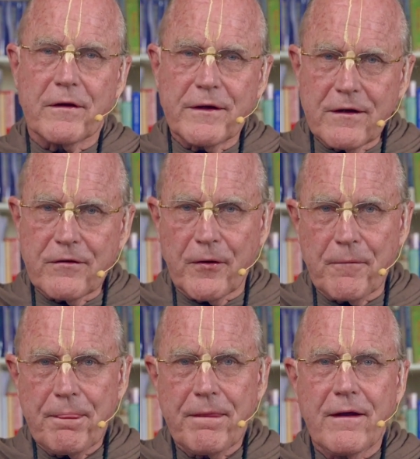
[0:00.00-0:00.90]
Lalita
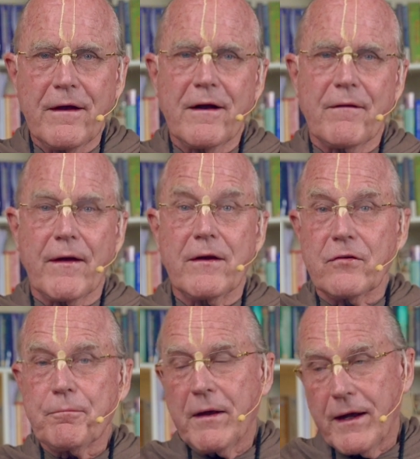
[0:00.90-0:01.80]
that
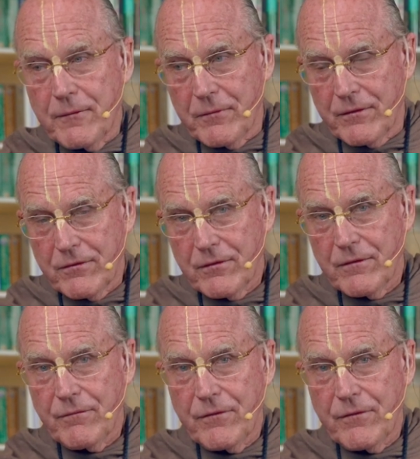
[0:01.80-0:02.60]
his payment